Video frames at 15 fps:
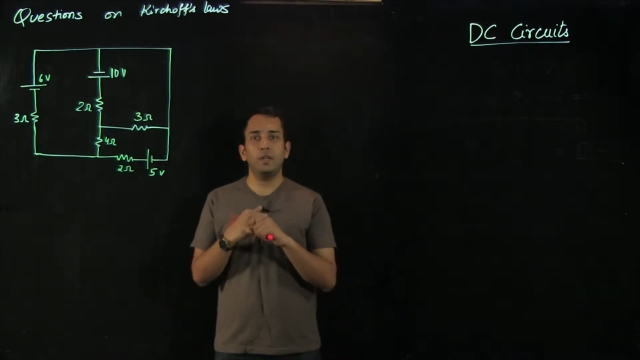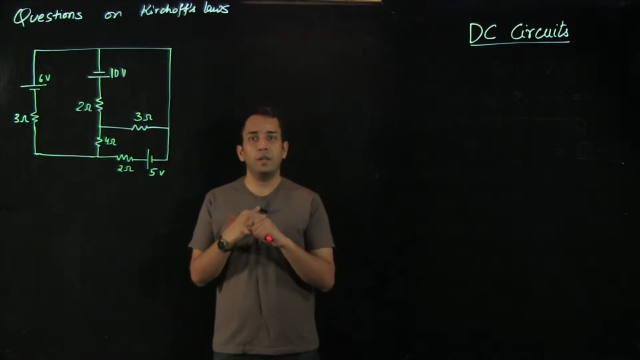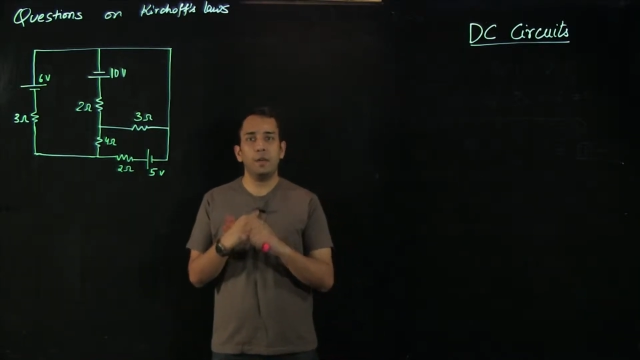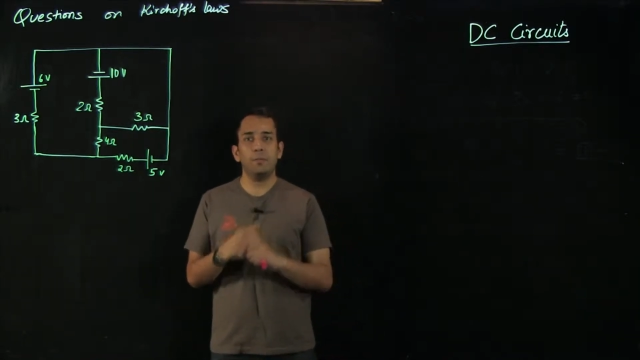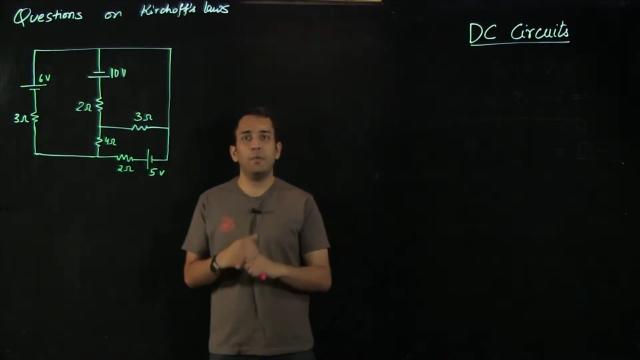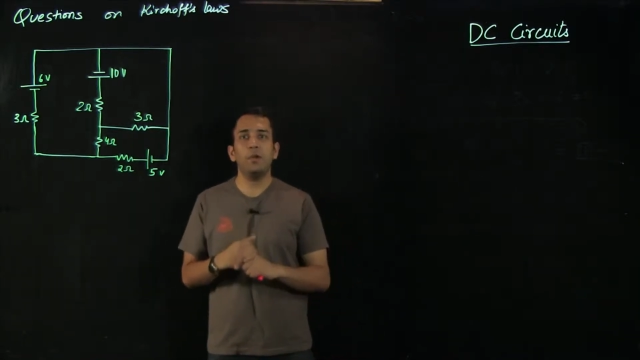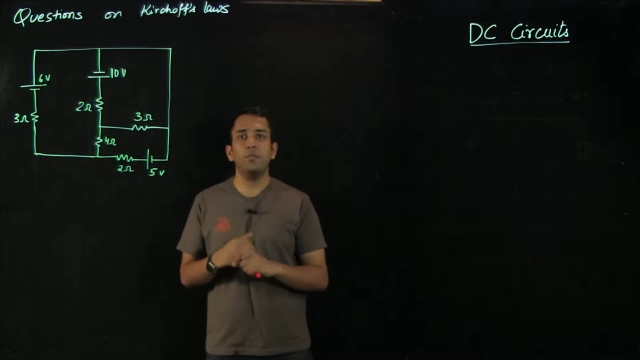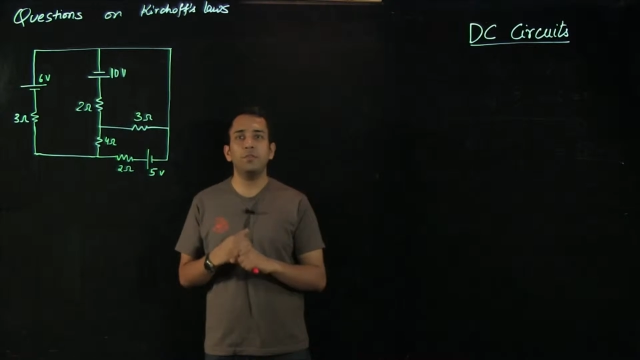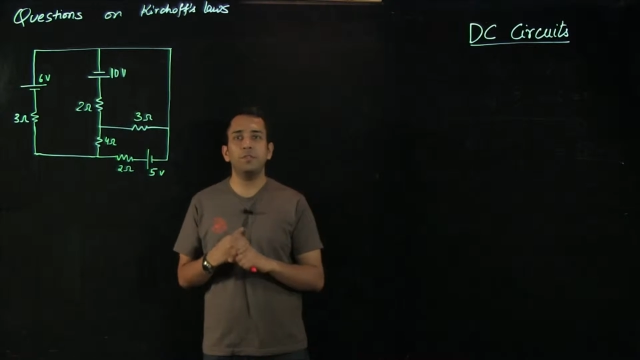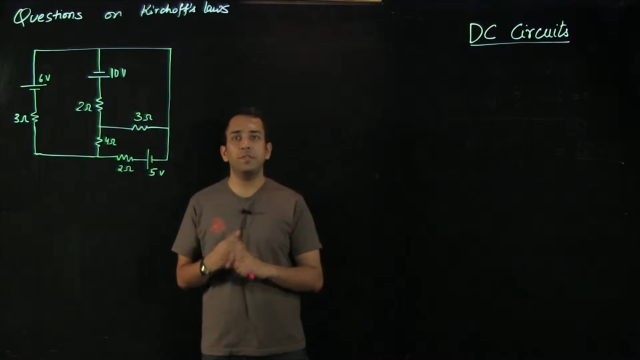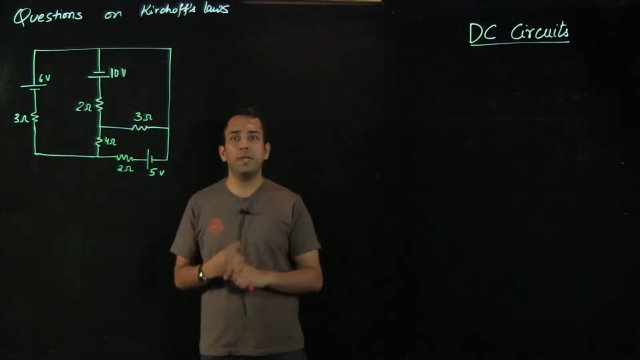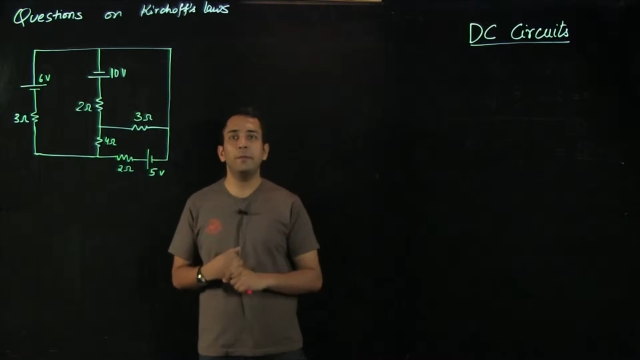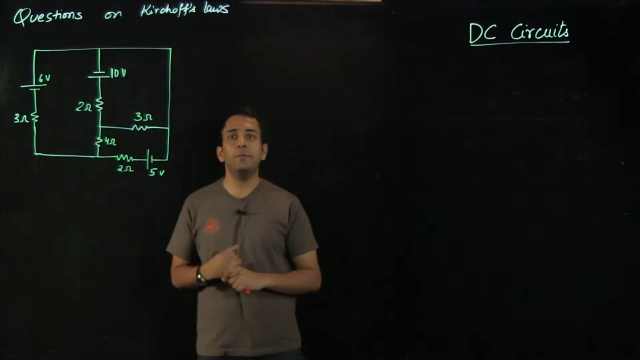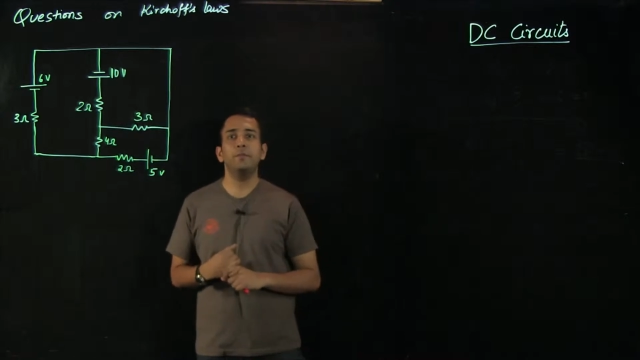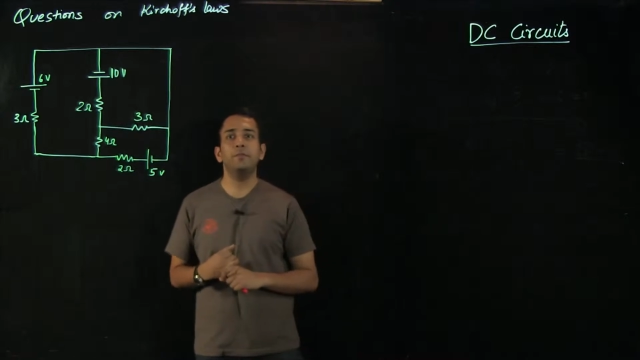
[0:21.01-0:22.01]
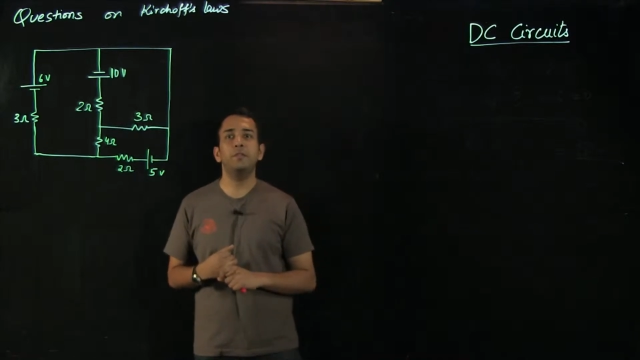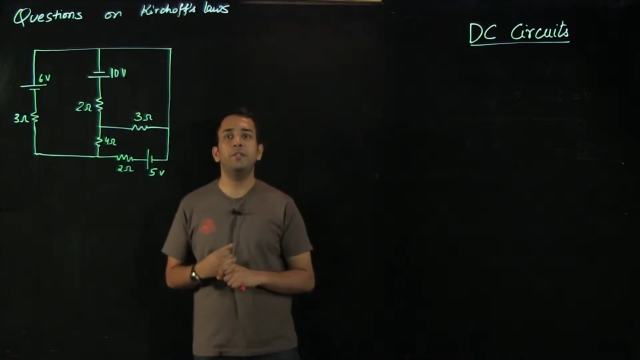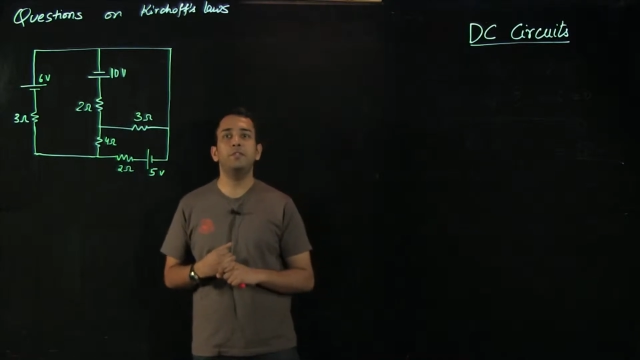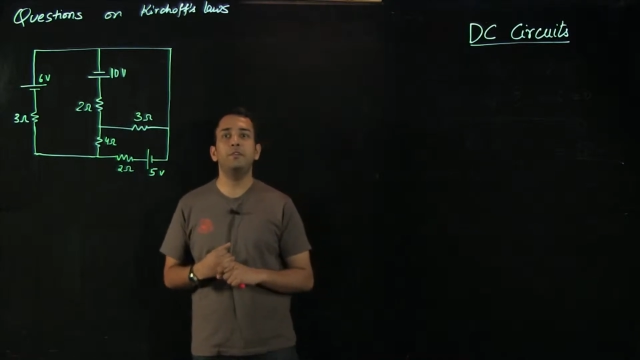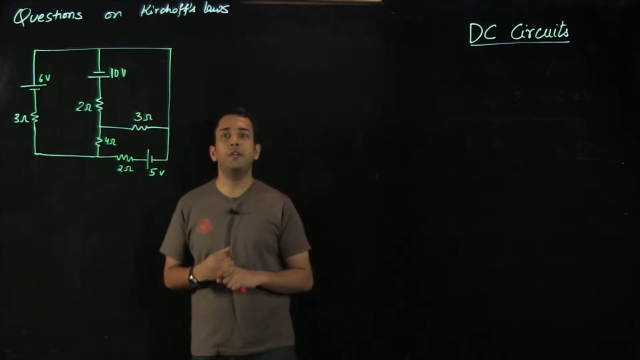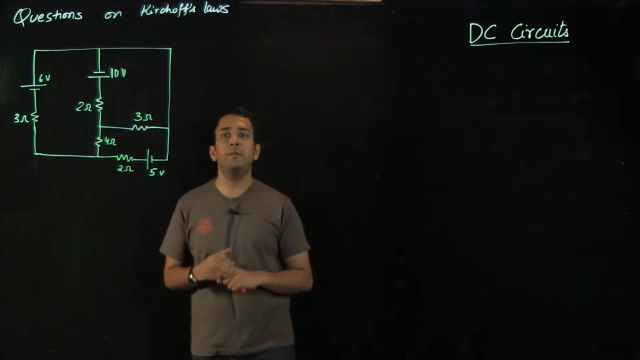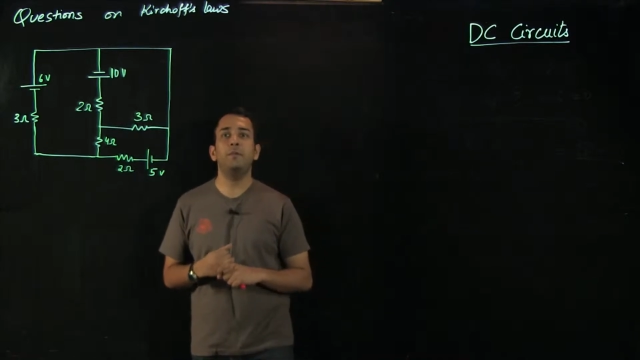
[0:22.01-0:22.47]
number of steps
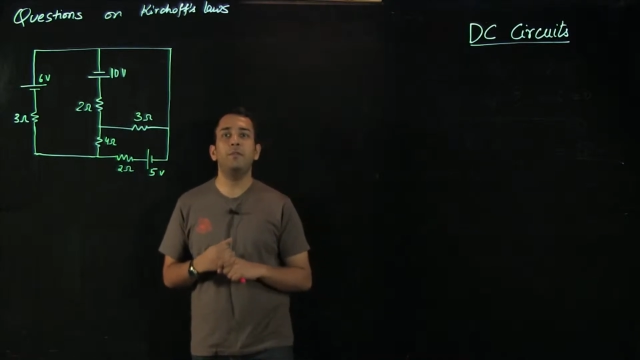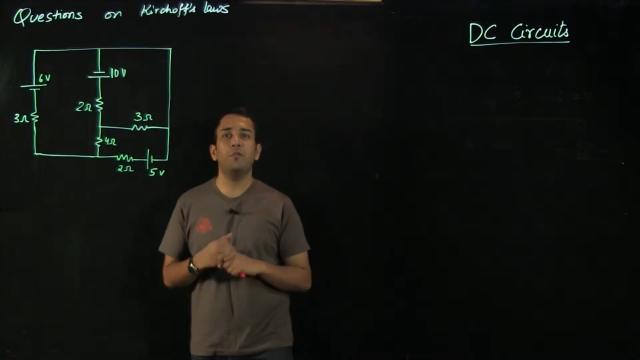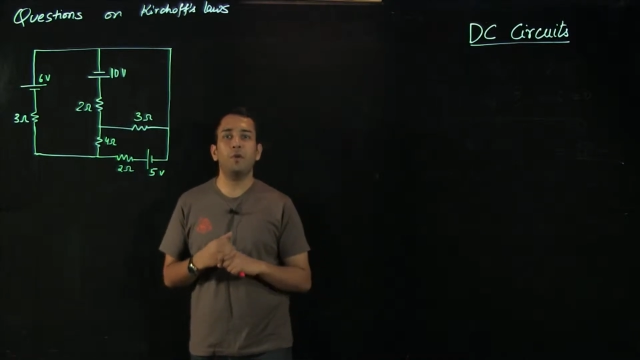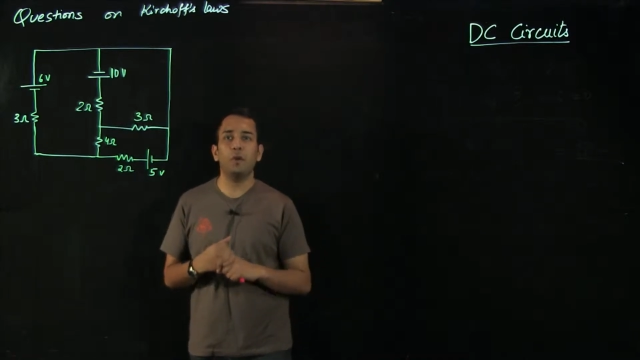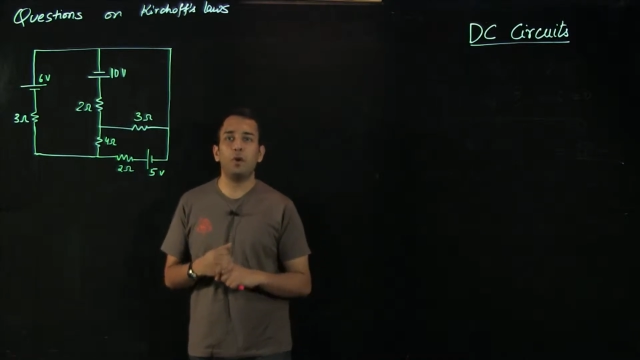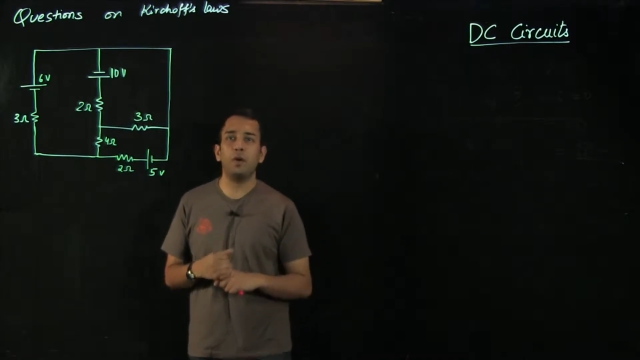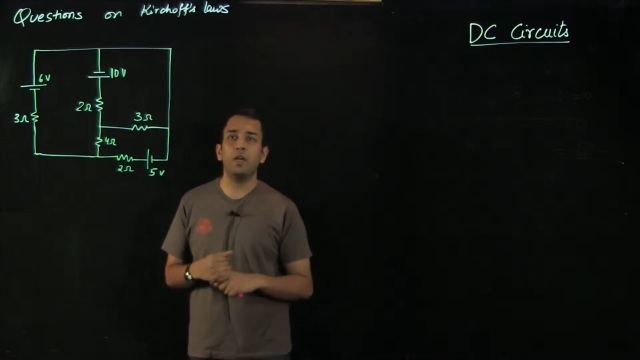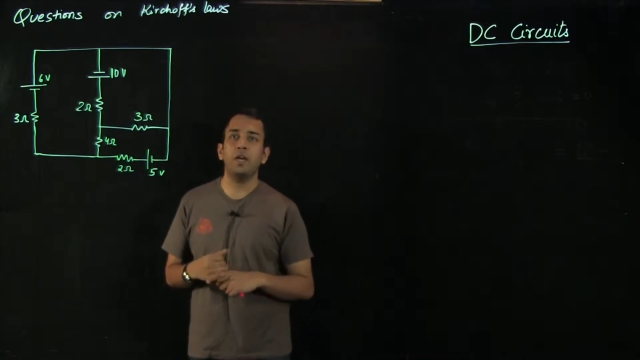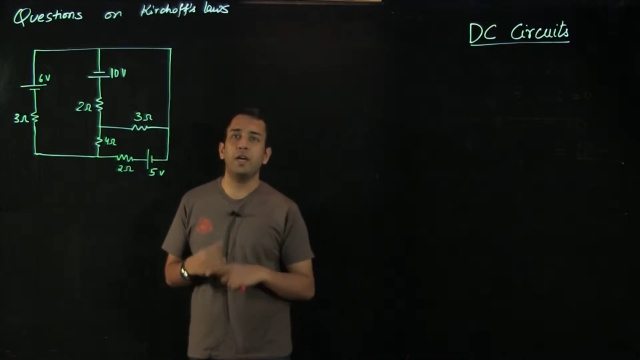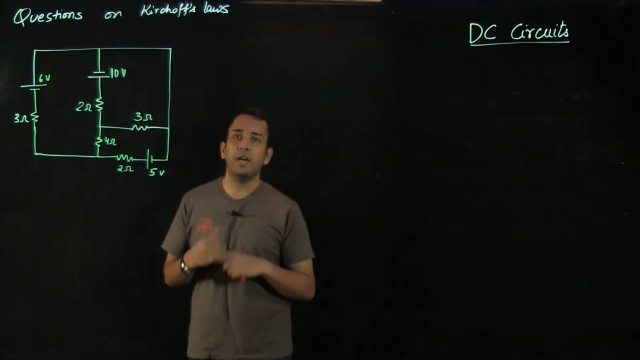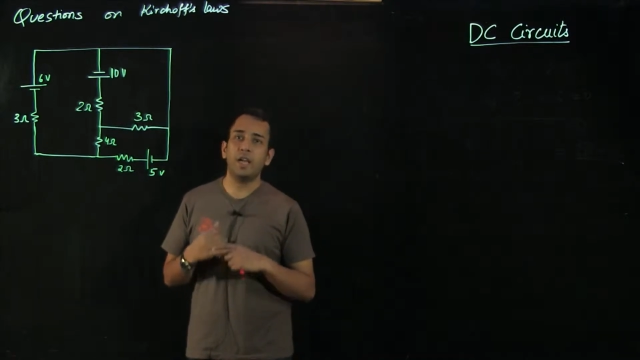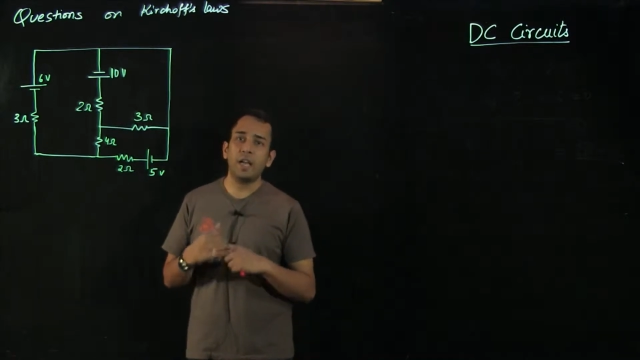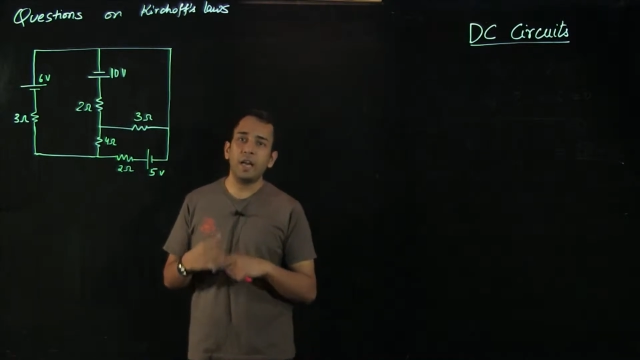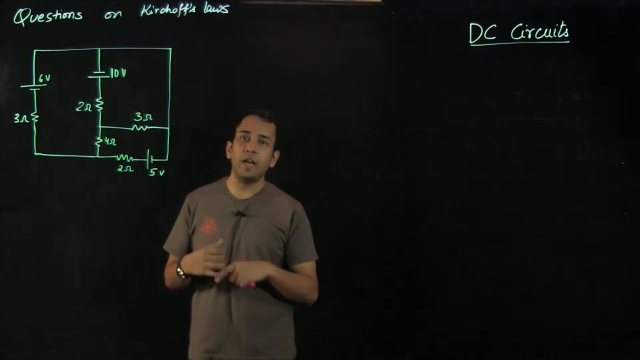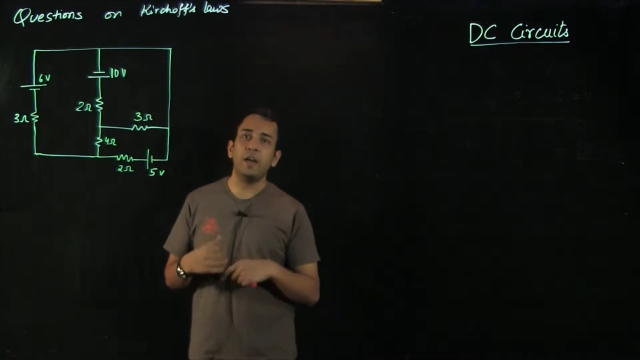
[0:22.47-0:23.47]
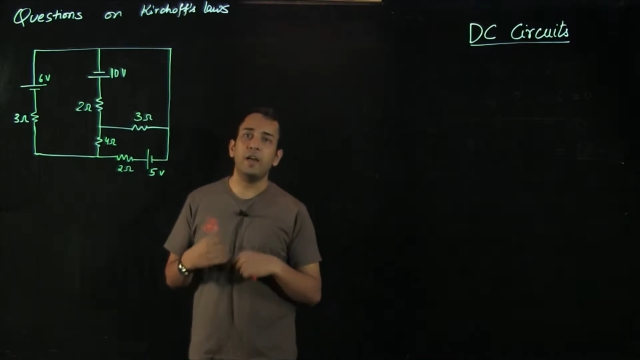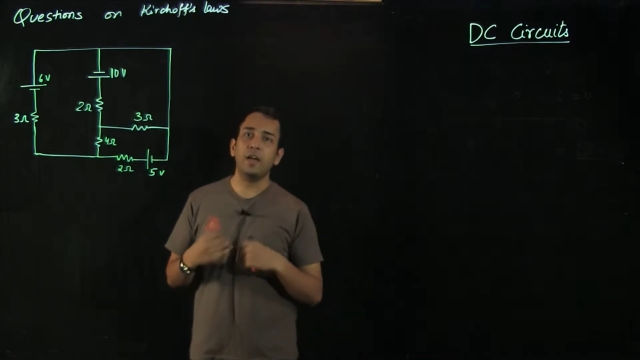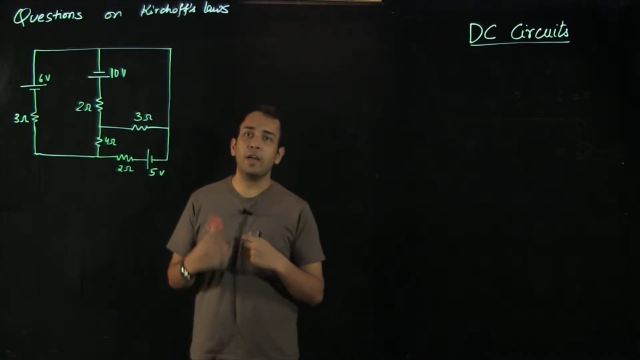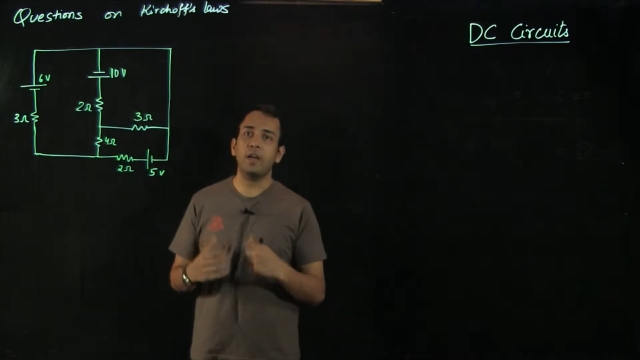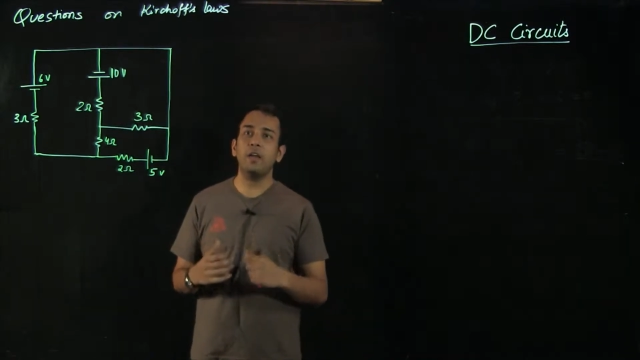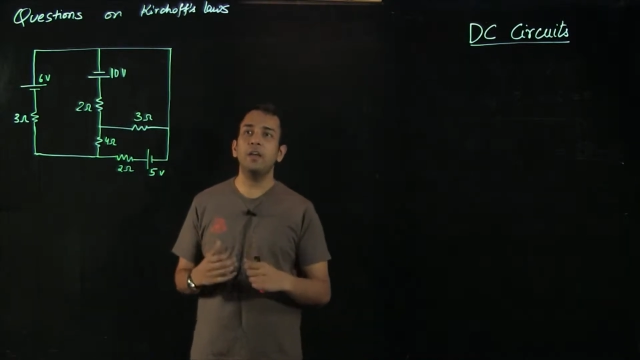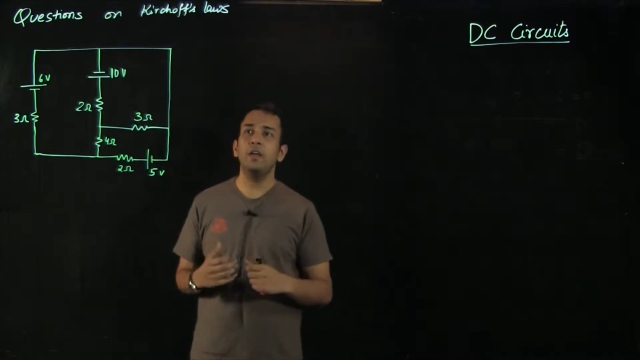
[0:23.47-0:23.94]
which we will be following again and
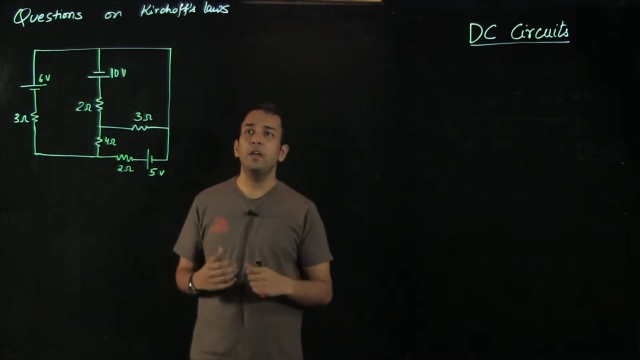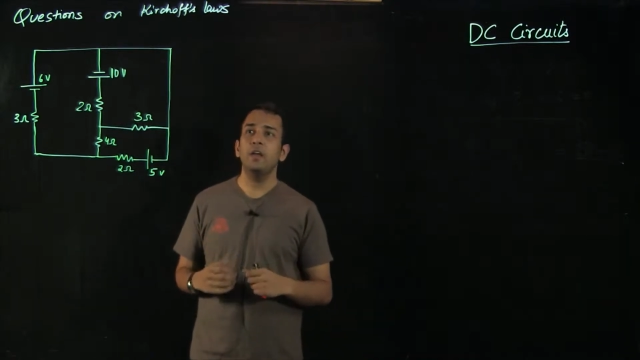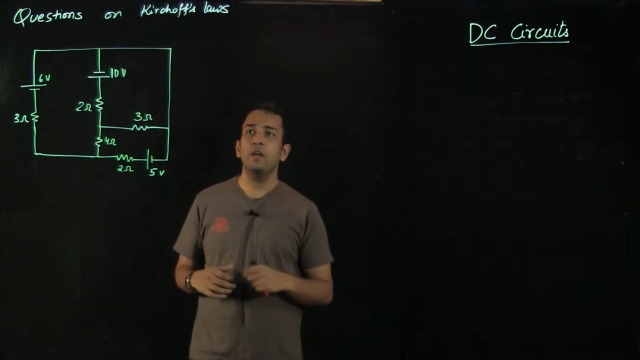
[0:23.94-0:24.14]
again